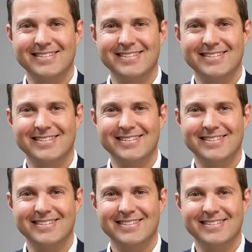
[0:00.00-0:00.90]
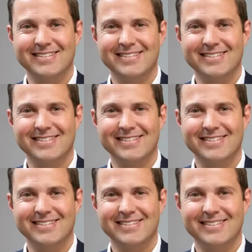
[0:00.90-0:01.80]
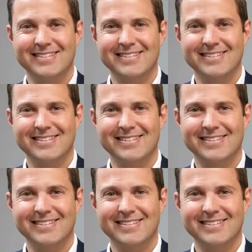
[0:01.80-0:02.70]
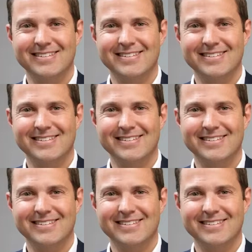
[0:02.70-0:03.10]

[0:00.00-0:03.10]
(no lip movement)